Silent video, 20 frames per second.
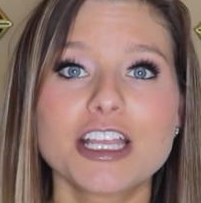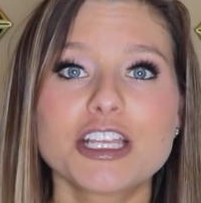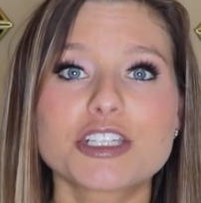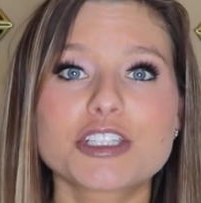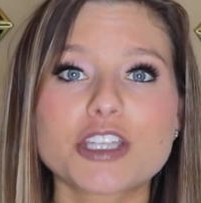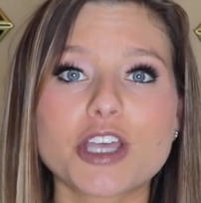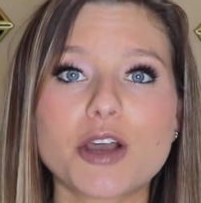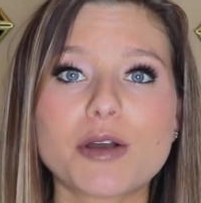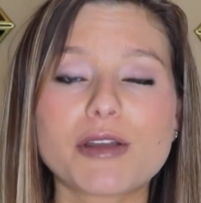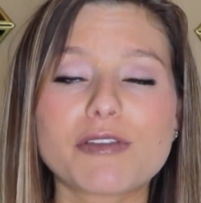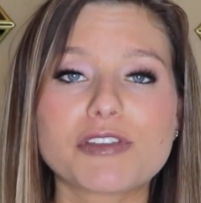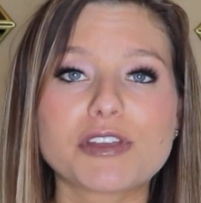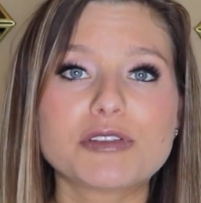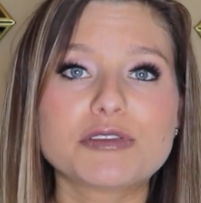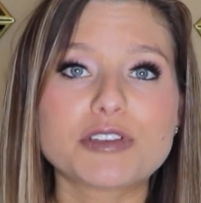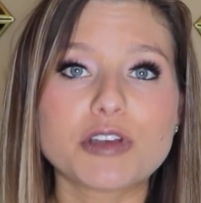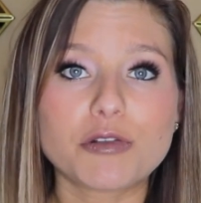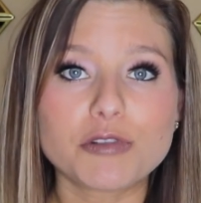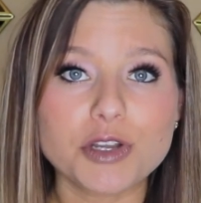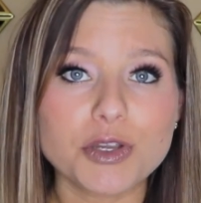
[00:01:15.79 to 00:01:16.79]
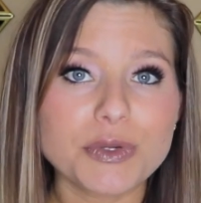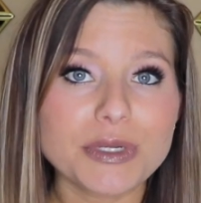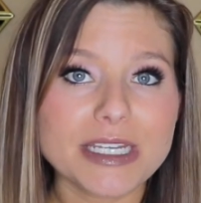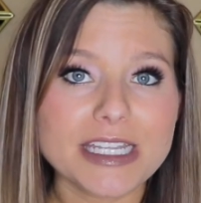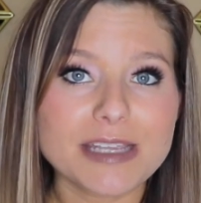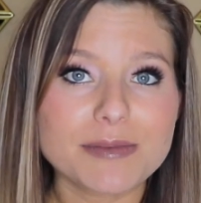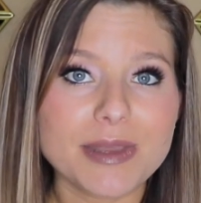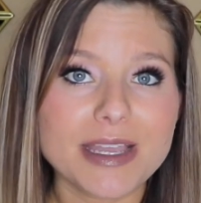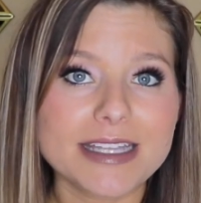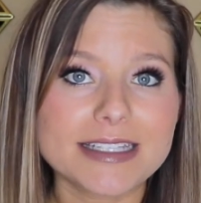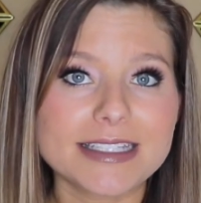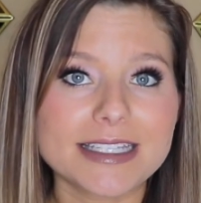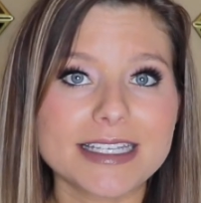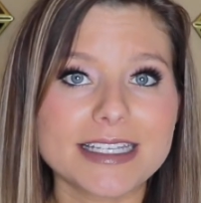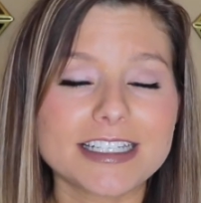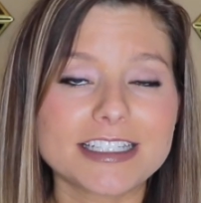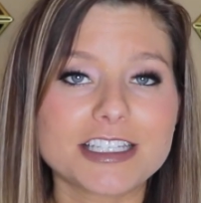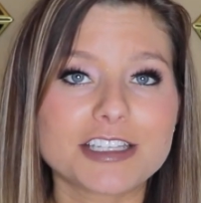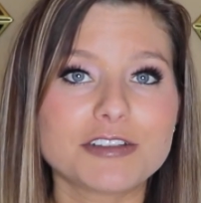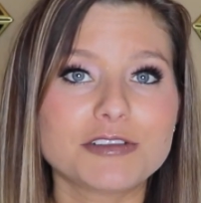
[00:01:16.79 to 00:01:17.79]
So if you don't know what Ebates
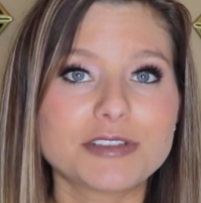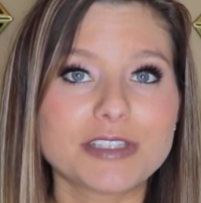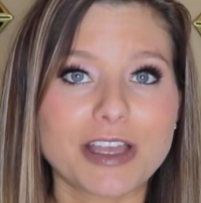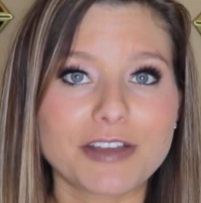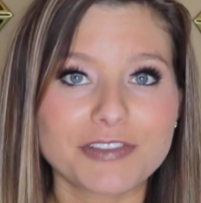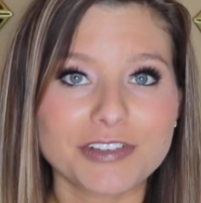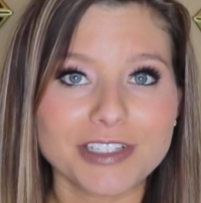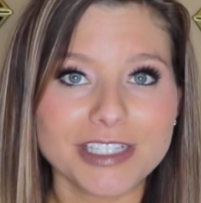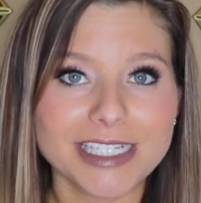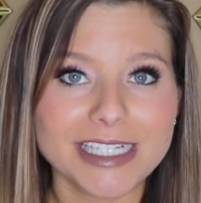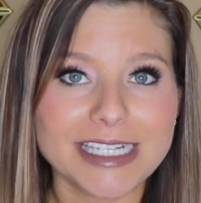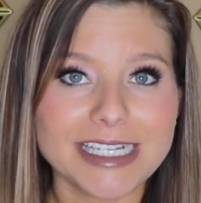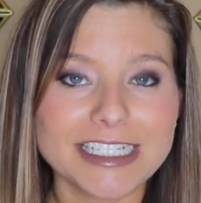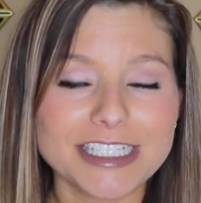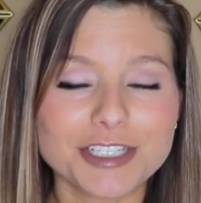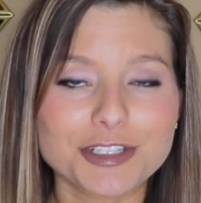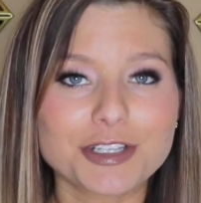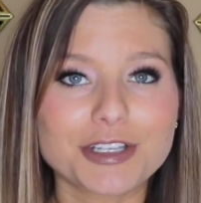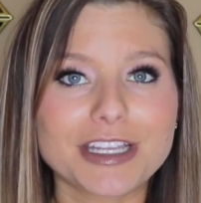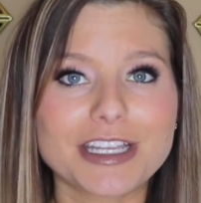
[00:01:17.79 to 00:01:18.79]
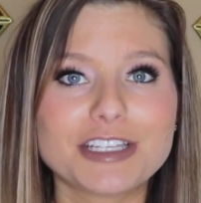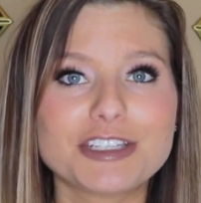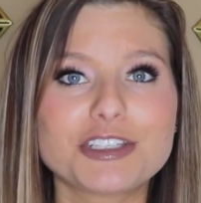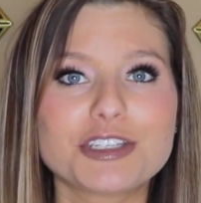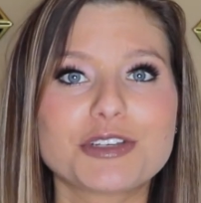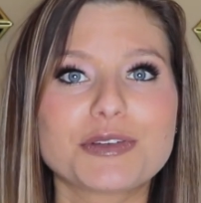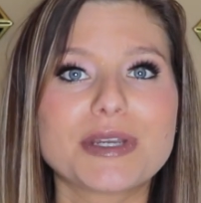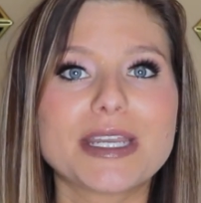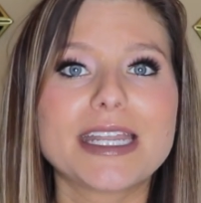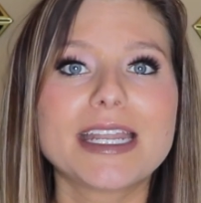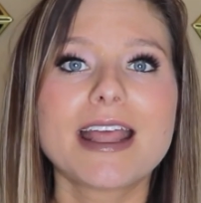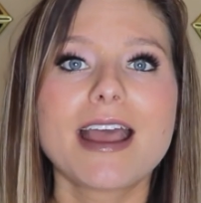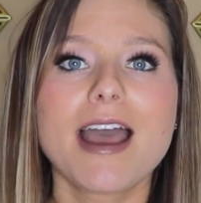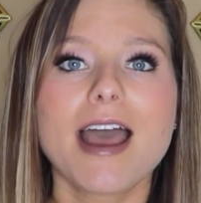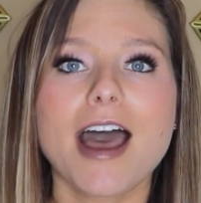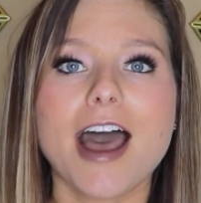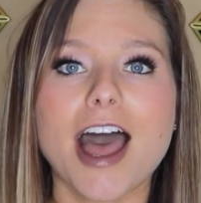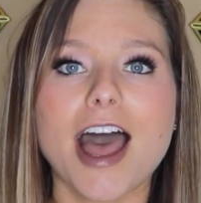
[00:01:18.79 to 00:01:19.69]
is, you definitely need to look into it.